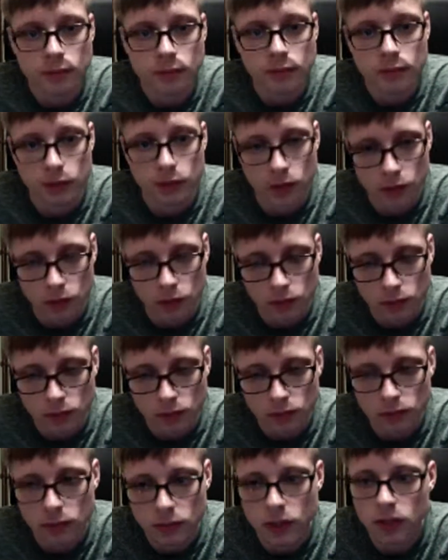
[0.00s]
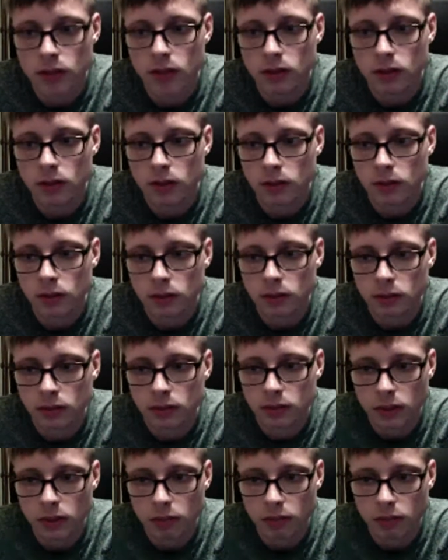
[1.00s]
be sure
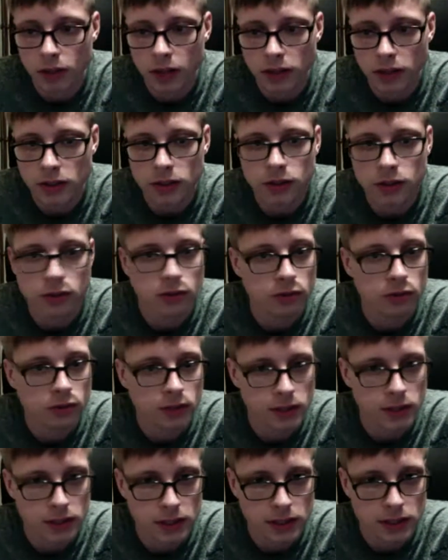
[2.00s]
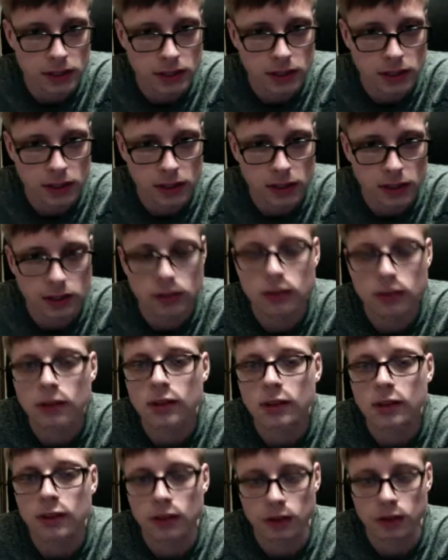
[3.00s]
to practice social distancing,
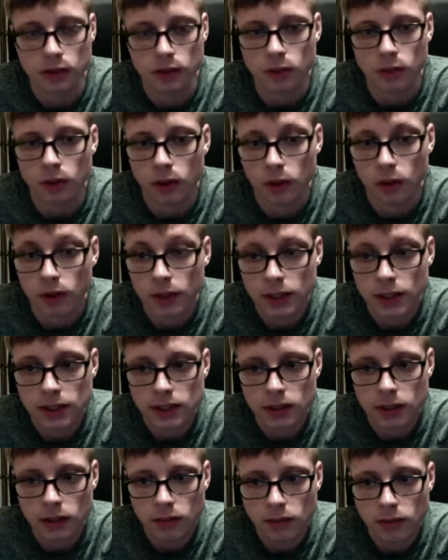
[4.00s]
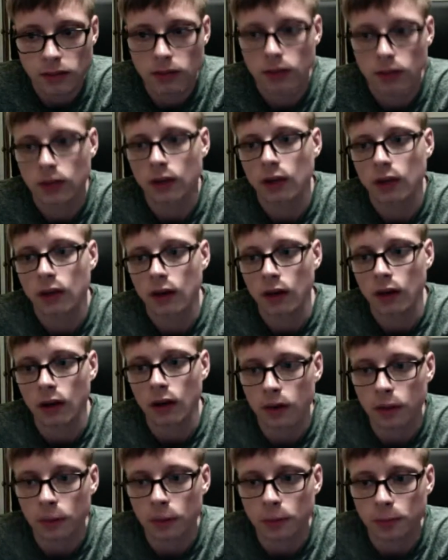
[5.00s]
all that stuff.
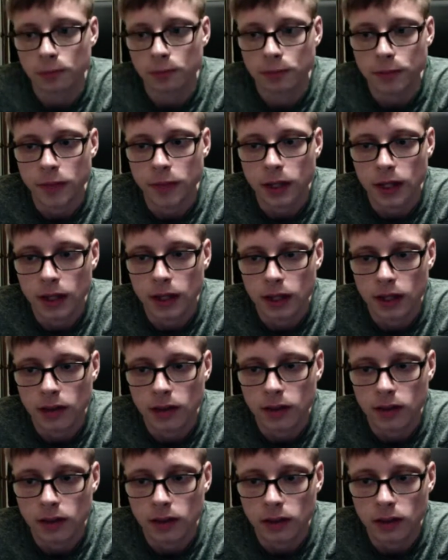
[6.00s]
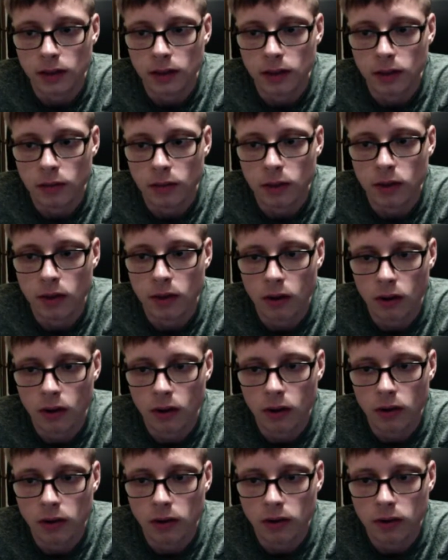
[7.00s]
And that we
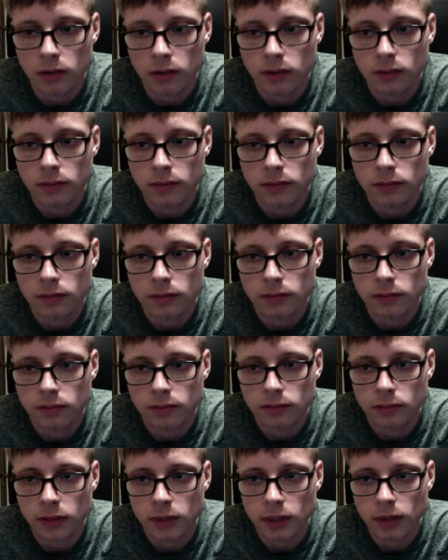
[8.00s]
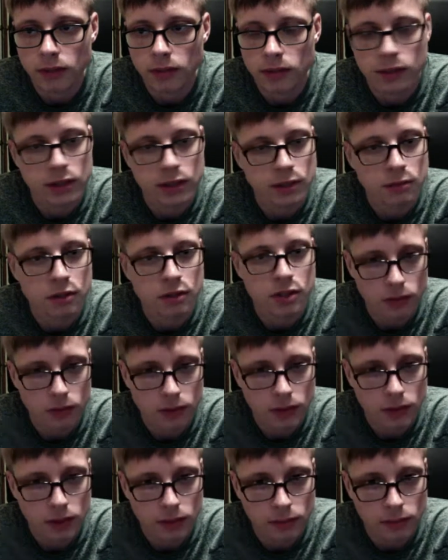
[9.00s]
all handle this
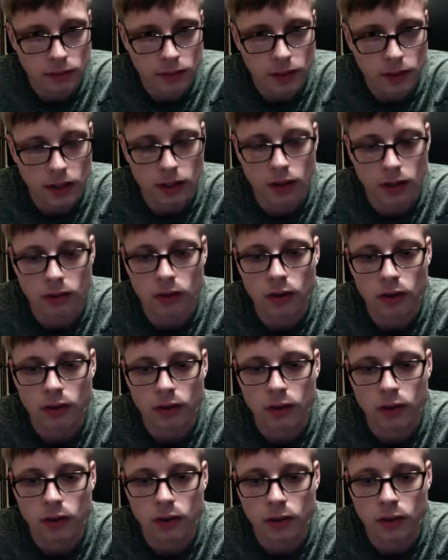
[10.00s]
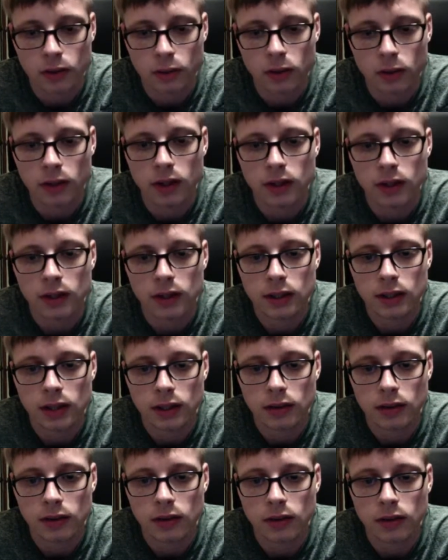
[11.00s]
maturely and all know that we're going to
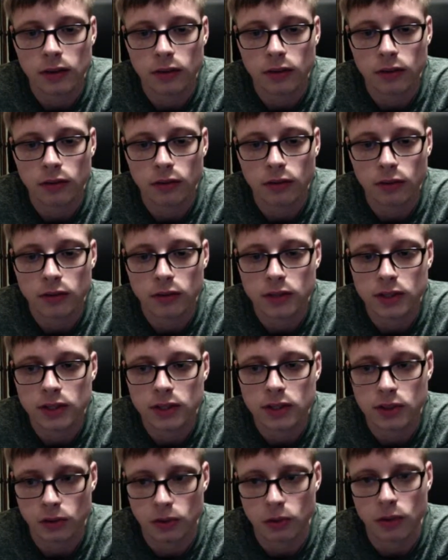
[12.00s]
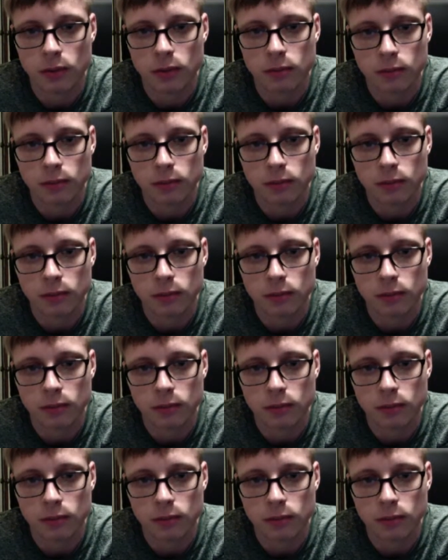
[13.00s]
get through this storm.